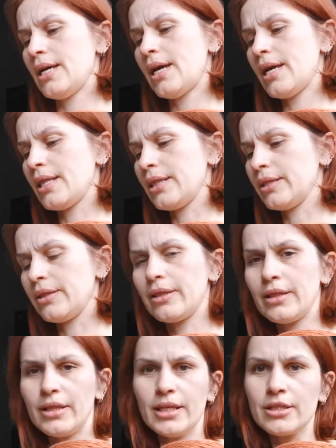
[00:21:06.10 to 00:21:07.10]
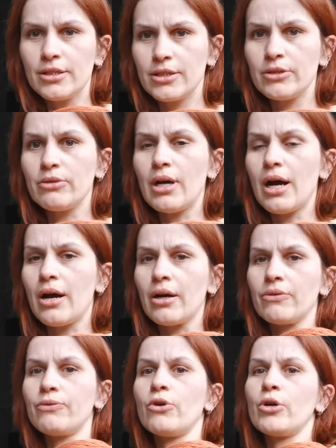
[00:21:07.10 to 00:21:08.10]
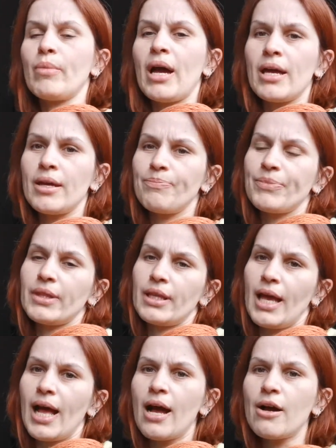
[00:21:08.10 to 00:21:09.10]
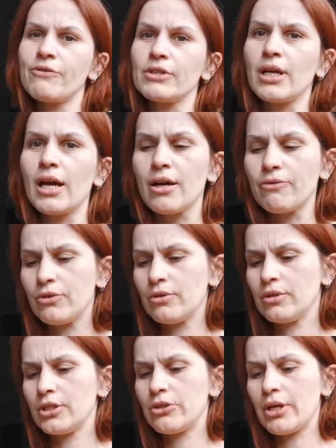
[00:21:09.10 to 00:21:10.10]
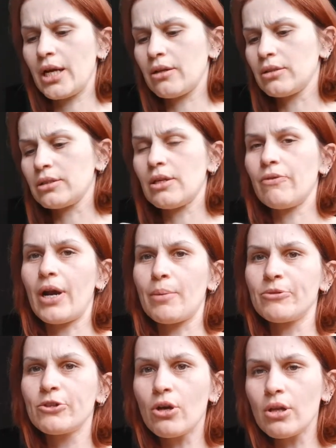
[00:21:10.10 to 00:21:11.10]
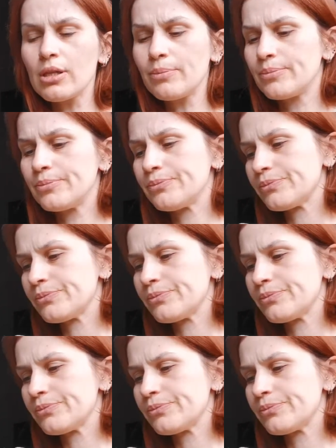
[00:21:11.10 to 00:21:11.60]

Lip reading: And these two are for my half and half triangles wrap shawl.